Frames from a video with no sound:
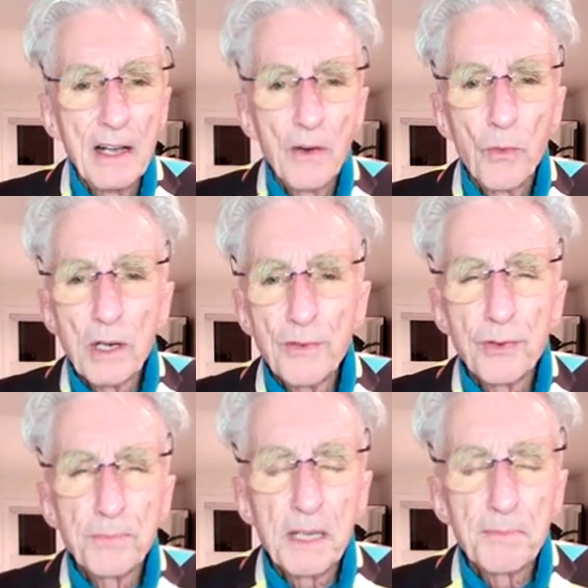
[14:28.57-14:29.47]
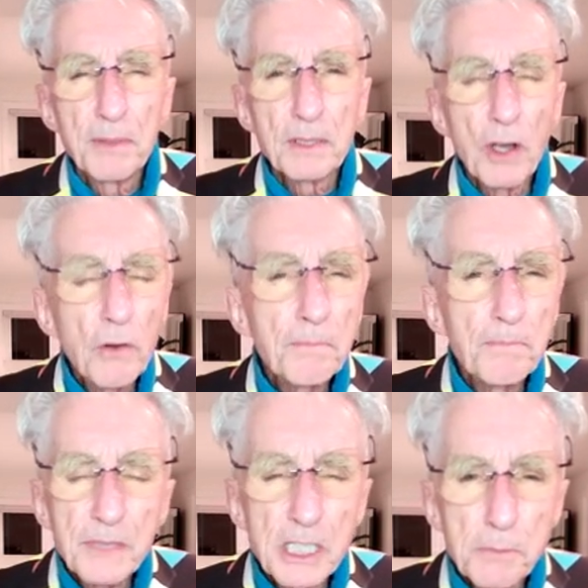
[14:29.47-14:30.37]
Wonderful people. Don't
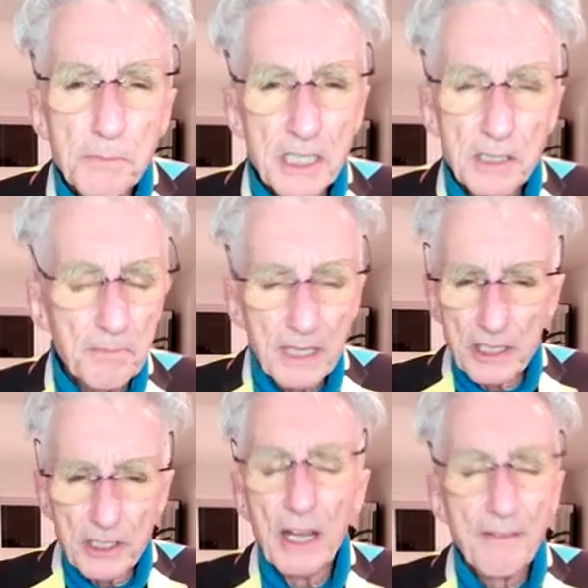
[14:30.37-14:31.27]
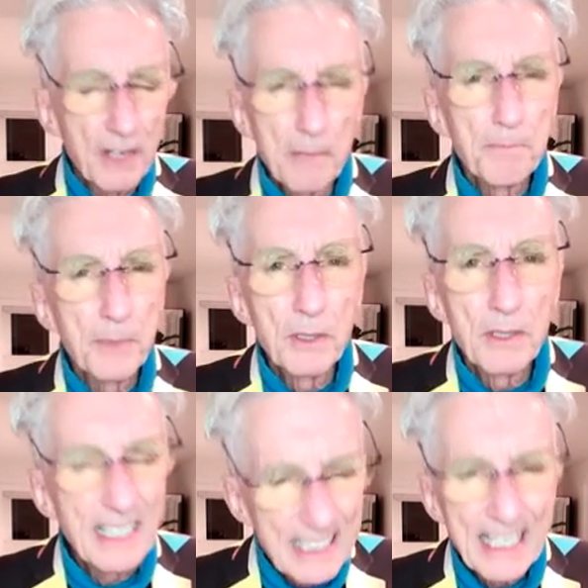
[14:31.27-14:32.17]
dismiss them because you have a computer.
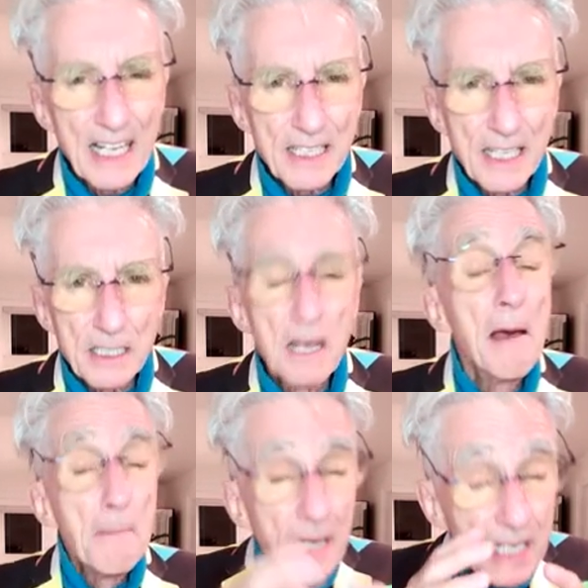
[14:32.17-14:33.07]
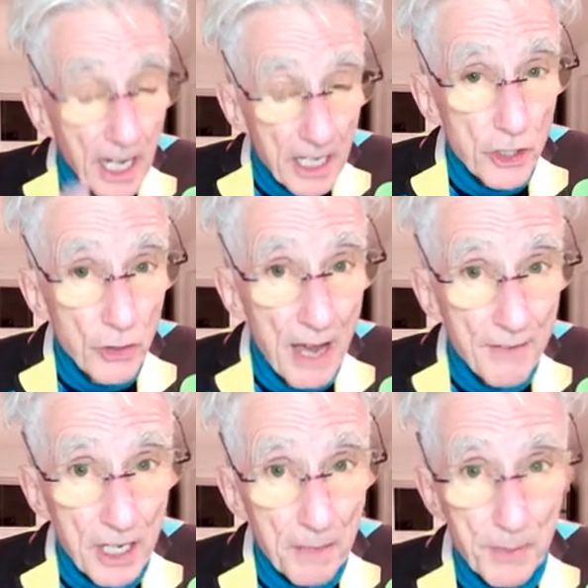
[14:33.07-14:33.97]
That's nonsense. Because you have
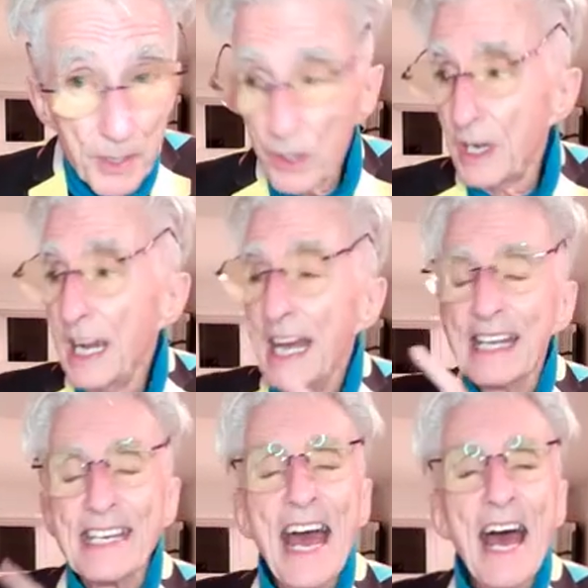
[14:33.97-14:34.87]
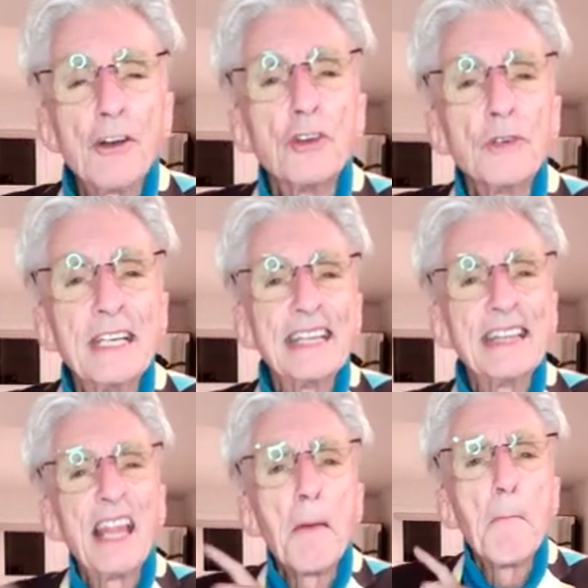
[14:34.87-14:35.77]
a computer, now you need
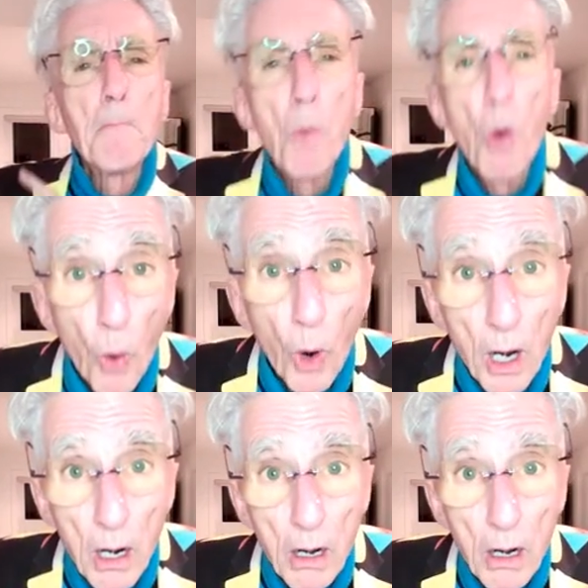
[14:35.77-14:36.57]
them more.